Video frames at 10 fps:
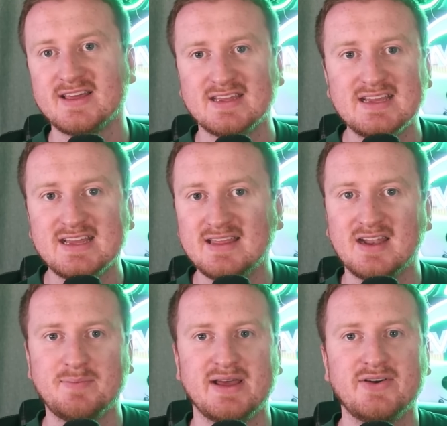I think he
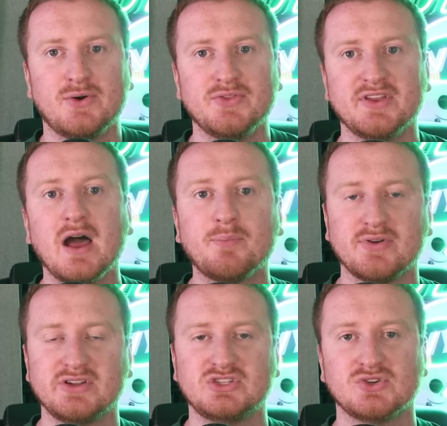ended up holding up
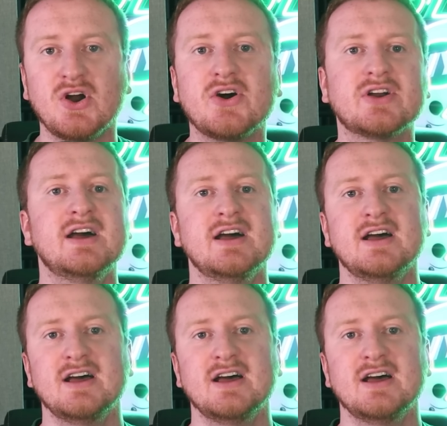pretty strong